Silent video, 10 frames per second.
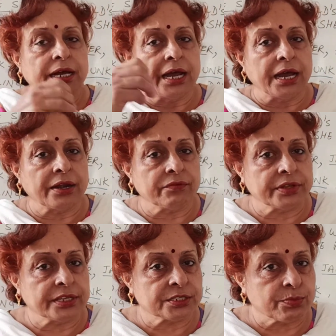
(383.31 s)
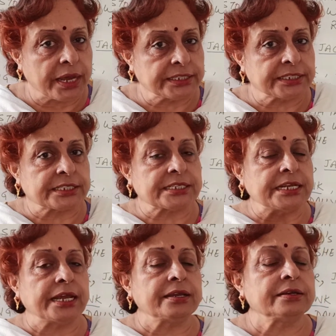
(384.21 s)
and with his magic
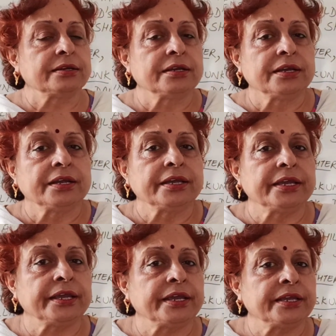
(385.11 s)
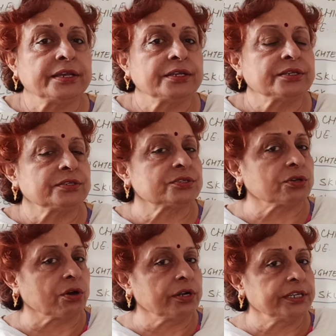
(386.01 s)
stick, he
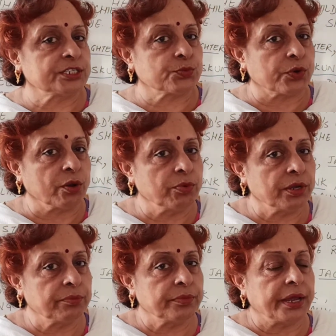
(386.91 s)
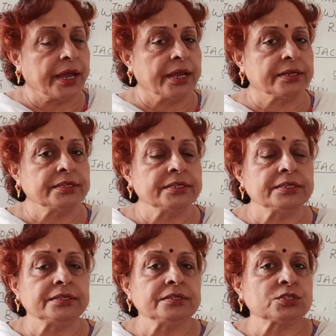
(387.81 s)
solved his problem, and
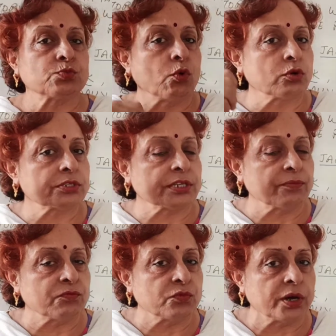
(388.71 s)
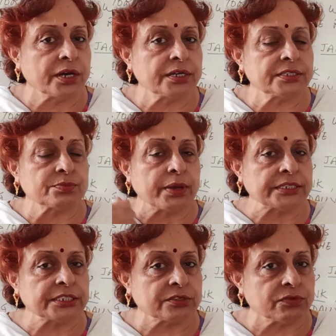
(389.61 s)
he spoke some words,
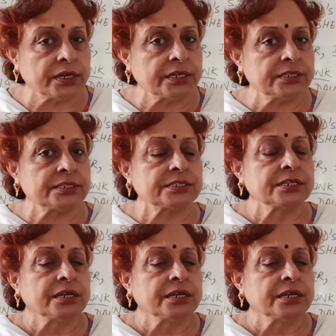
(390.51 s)
magic words,